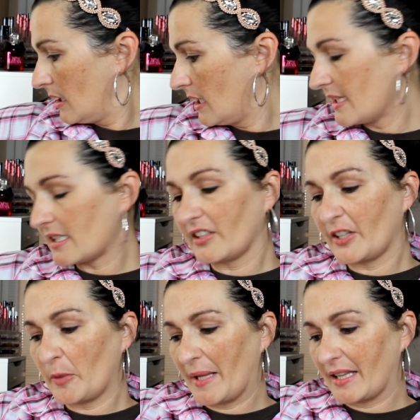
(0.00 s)
it's a
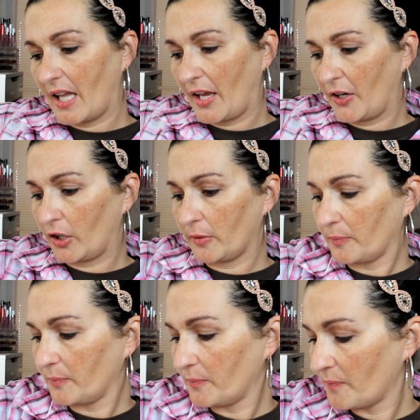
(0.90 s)
little bit lighter.
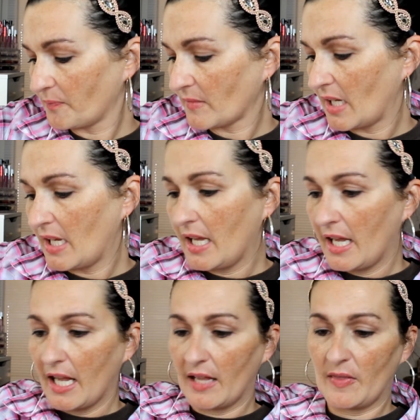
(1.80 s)

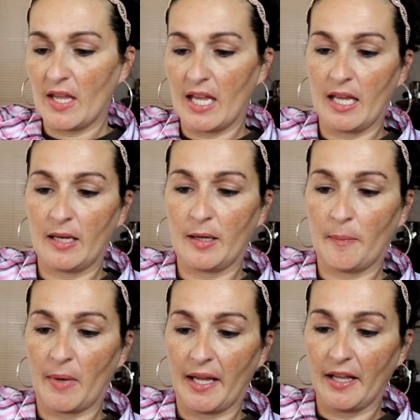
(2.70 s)
And
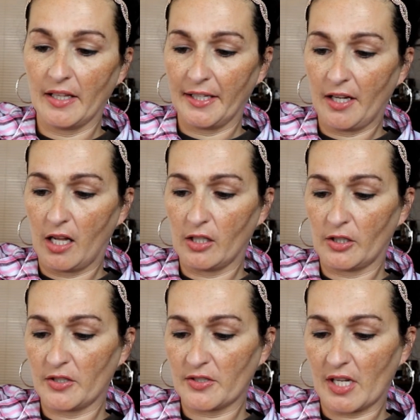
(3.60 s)
then by LA
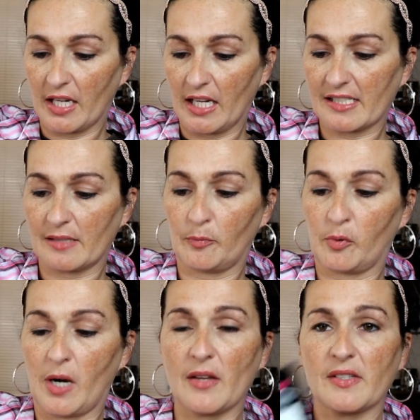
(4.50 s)
Colors, I got some
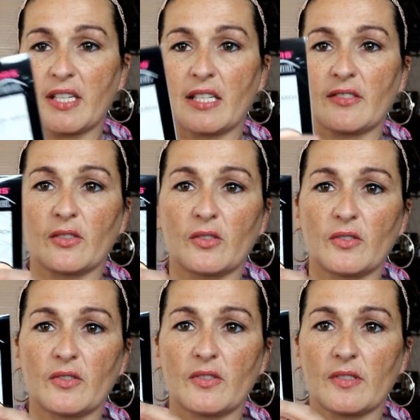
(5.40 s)
brow
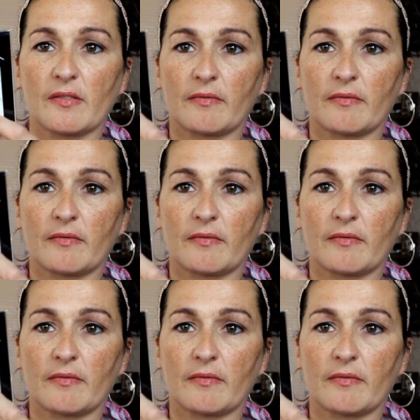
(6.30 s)
stencils.